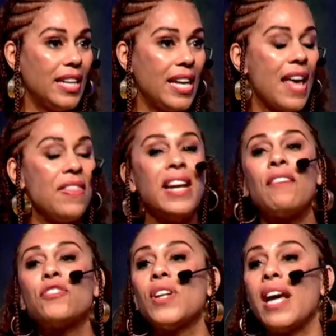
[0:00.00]
And then
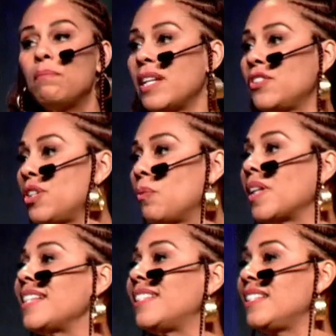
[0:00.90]
after 9 months, she
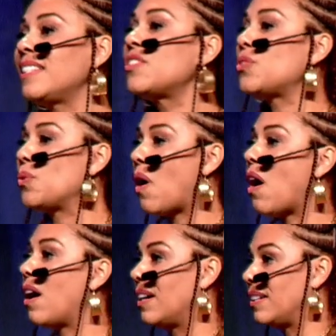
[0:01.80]
realized this is too
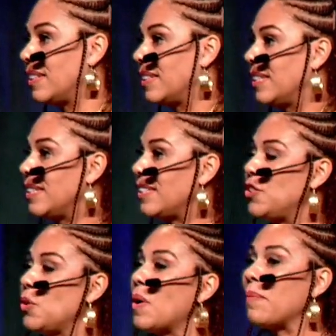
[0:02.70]
hard to
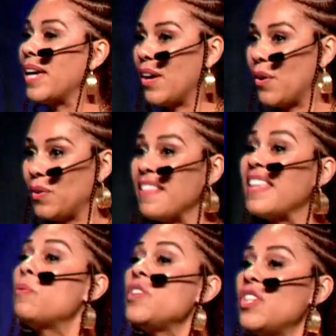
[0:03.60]
do on my own. I
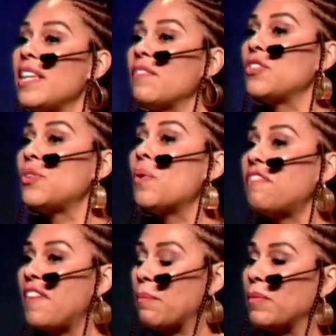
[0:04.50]
think we should give her to a
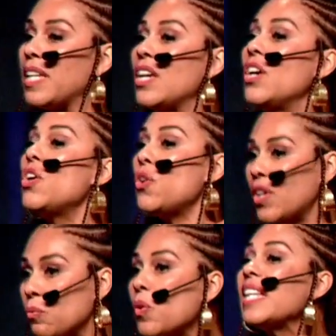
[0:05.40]
family who
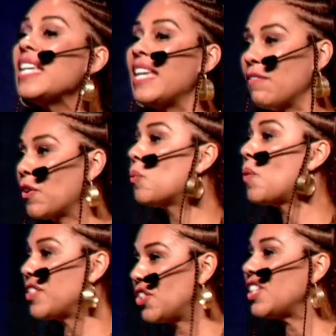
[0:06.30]
can really give her
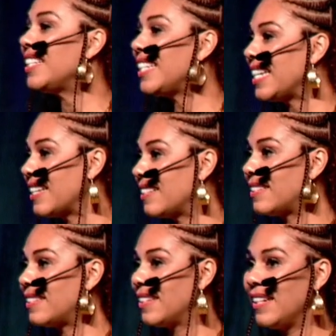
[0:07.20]
what she
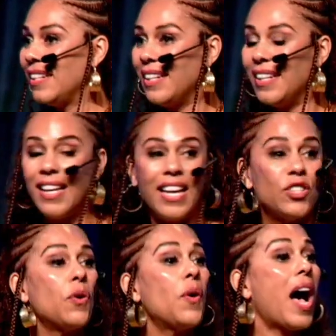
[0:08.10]
needs.
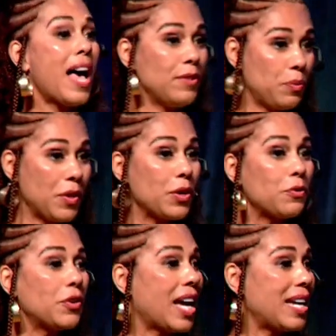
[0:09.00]
So I was with her
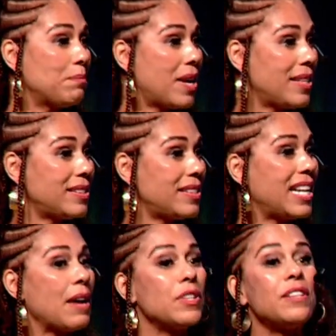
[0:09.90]
for 9 months, then
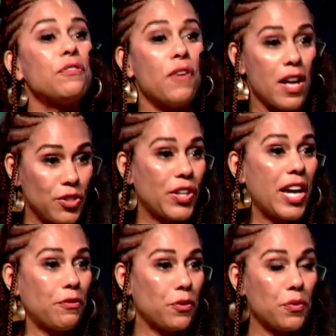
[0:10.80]
I was in foster
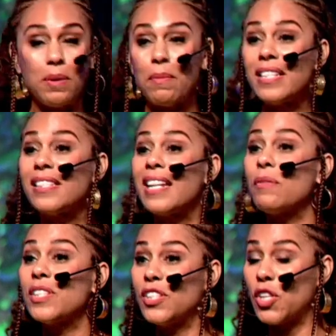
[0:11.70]
care for 3 months, then I
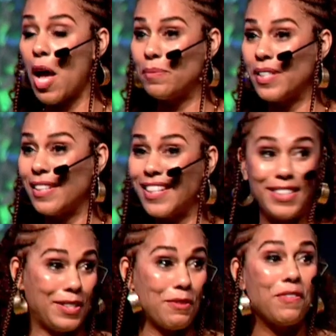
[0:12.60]
was adopted
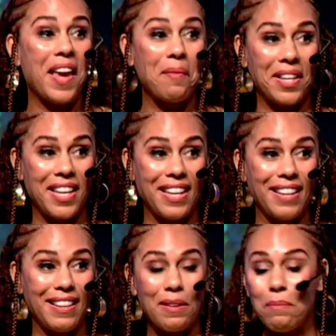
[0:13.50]
into the
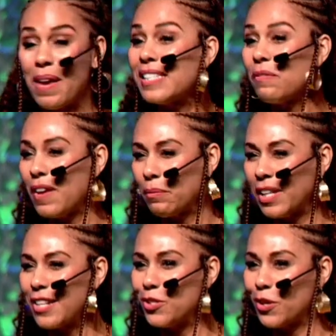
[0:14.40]
family, the amazing family
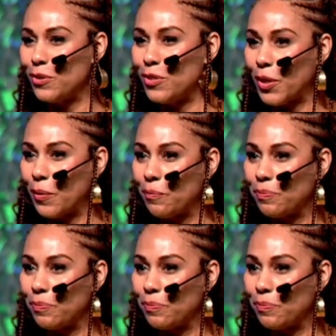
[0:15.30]
I showed you.